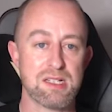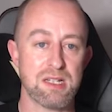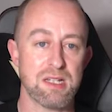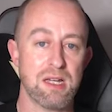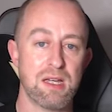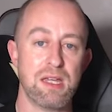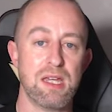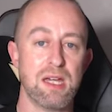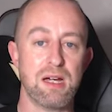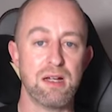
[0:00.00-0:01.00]
to
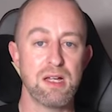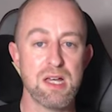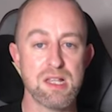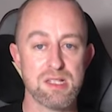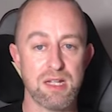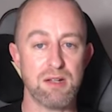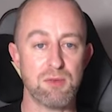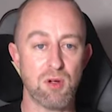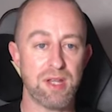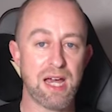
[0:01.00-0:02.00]
here. So then we've
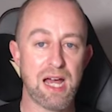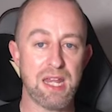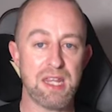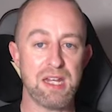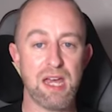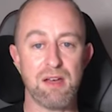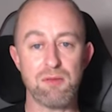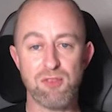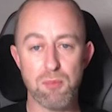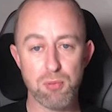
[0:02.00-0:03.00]
got that and then
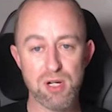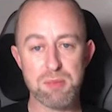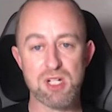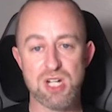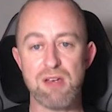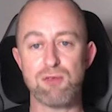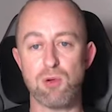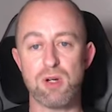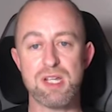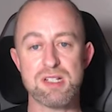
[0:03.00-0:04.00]
for pretty much
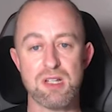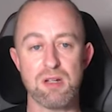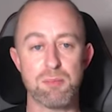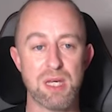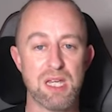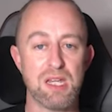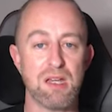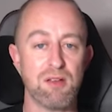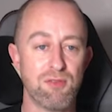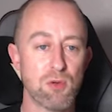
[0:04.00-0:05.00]
everyone, it's gonna be
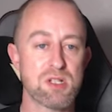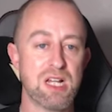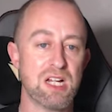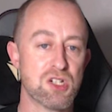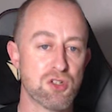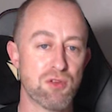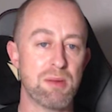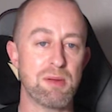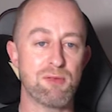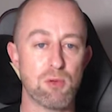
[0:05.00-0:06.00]

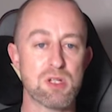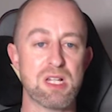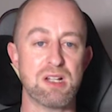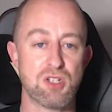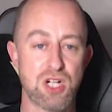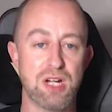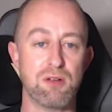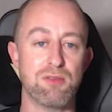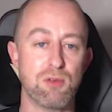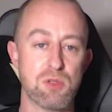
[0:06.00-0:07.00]

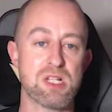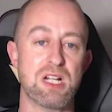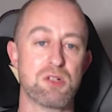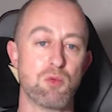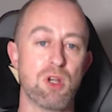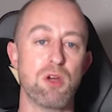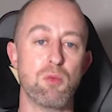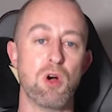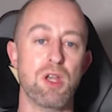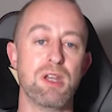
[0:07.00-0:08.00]

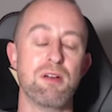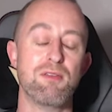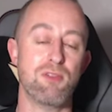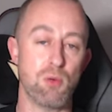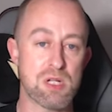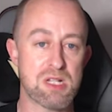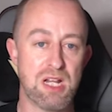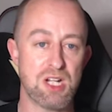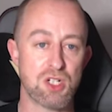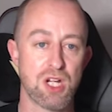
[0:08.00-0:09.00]

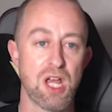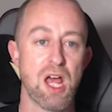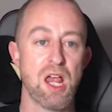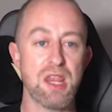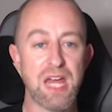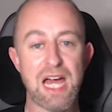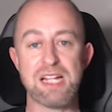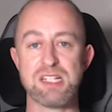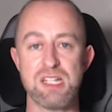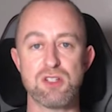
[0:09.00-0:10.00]
/streaming/channel/101/.
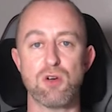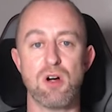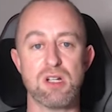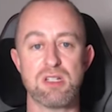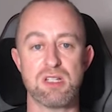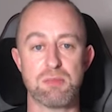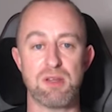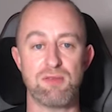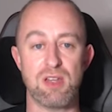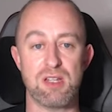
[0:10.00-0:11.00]
That is your
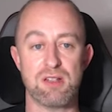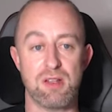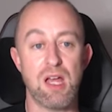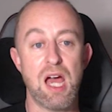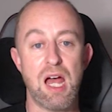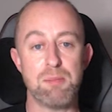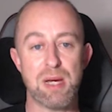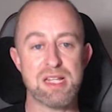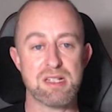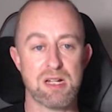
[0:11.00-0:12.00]
RTSP feed. And
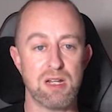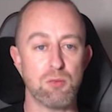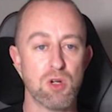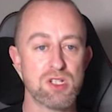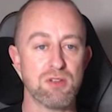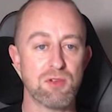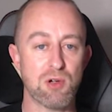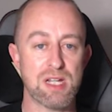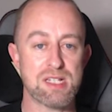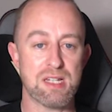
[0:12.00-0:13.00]
basically once you've
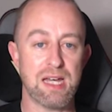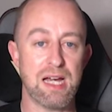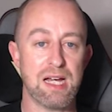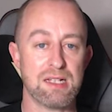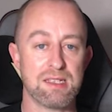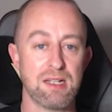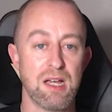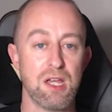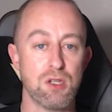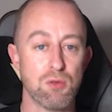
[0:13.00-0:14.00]
created that,
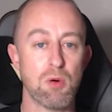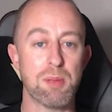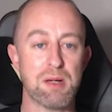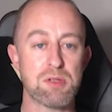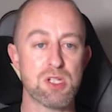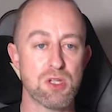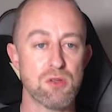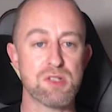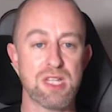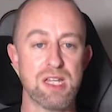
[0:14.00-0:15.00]
you will be able to
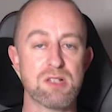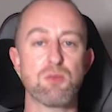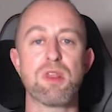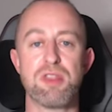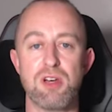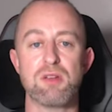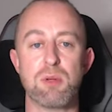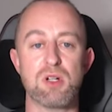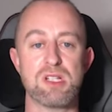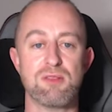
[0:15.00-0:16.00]
use this with
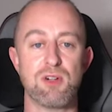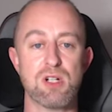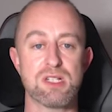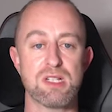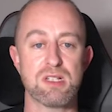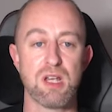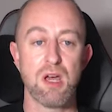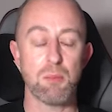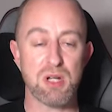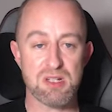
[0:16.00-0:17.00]
third-party devices,
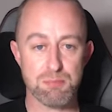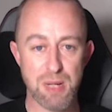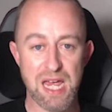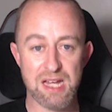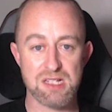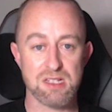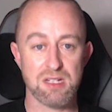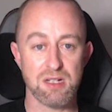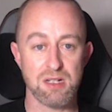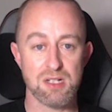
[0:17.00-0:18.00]
but it's best
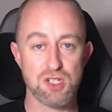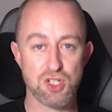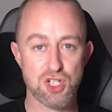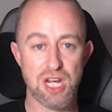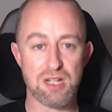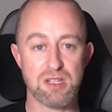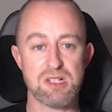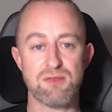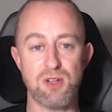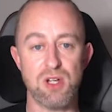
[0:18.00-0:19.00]
to check
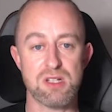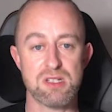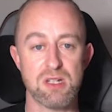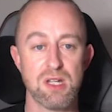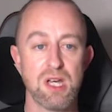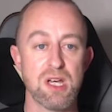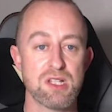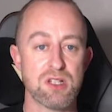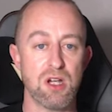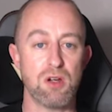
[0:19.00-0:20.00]
this first.
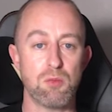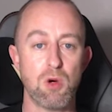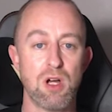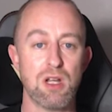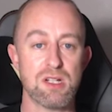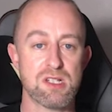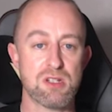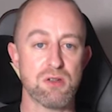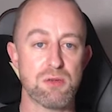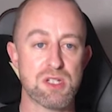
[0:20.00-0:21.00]
So what I like to
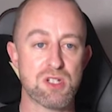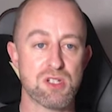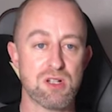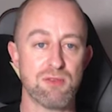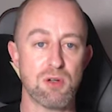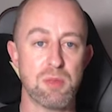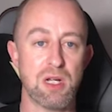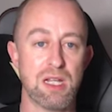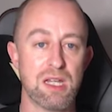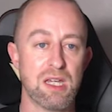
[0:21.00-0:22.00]
do is just, I've got my
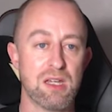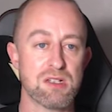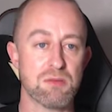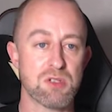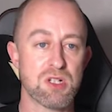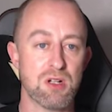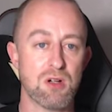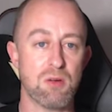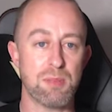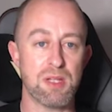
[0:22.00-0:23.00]
link here, so I'm just gonna
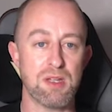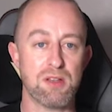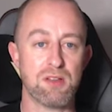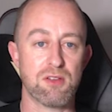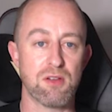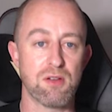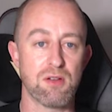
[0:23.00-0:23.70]
copy this,